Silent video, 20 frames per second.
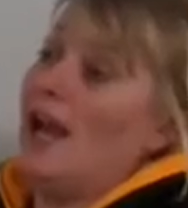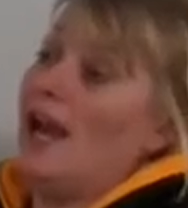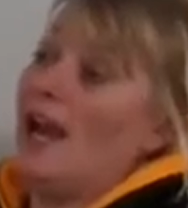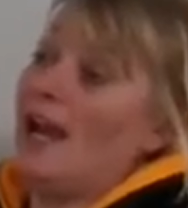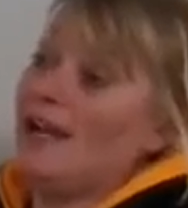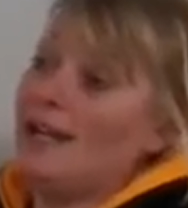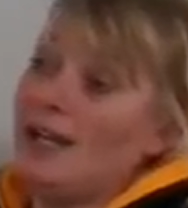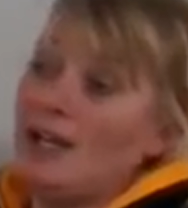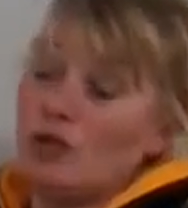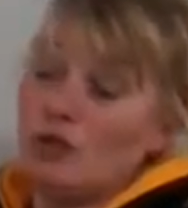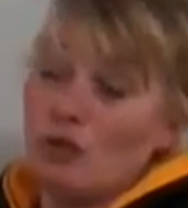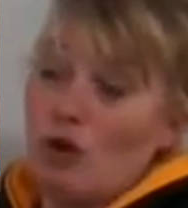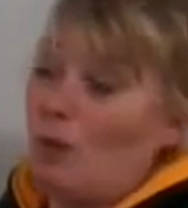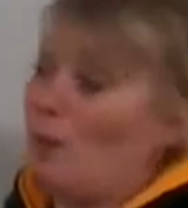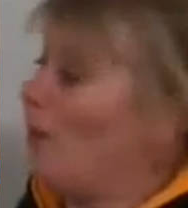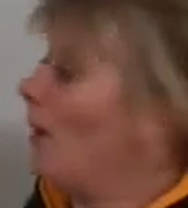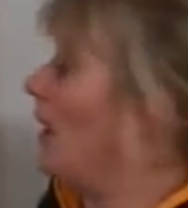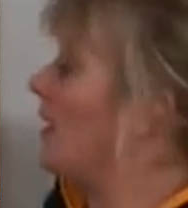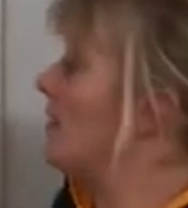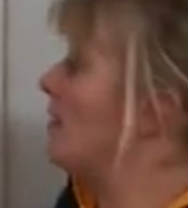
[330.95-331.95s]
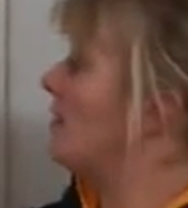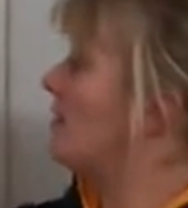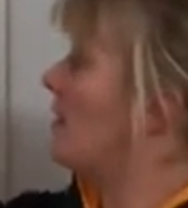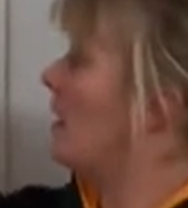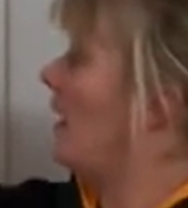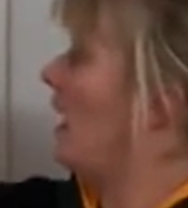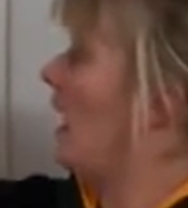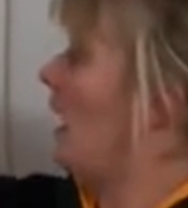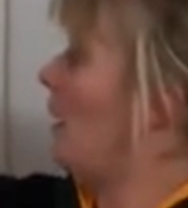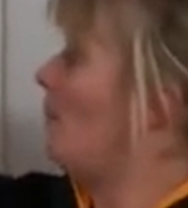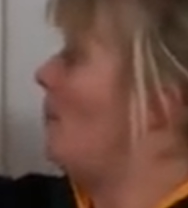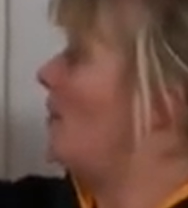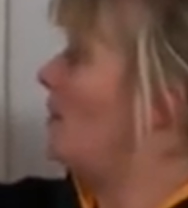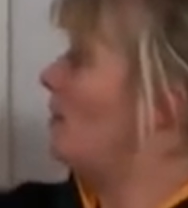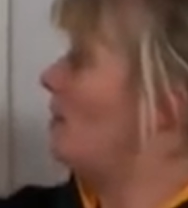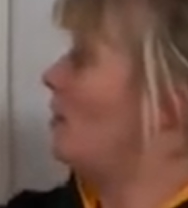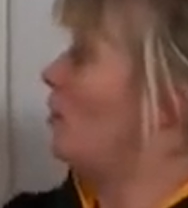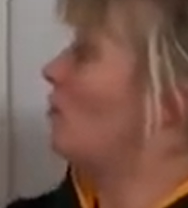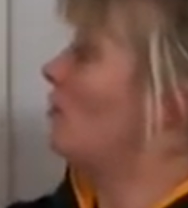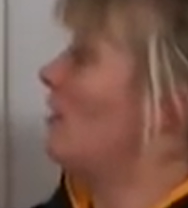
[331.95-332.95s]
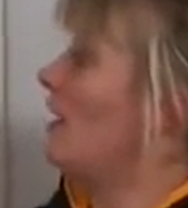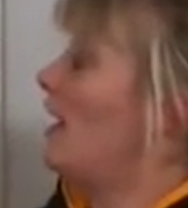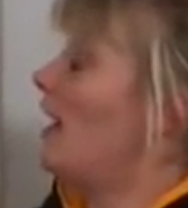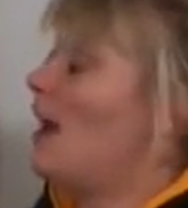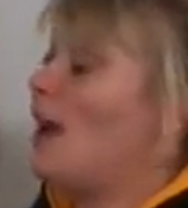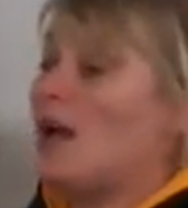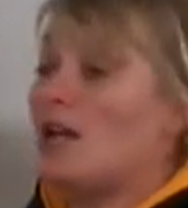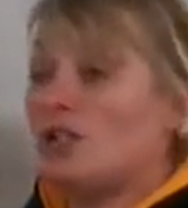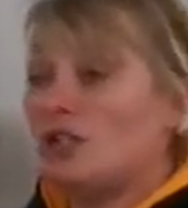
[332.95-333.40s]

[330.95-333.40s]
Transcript: any droppings that happen along there,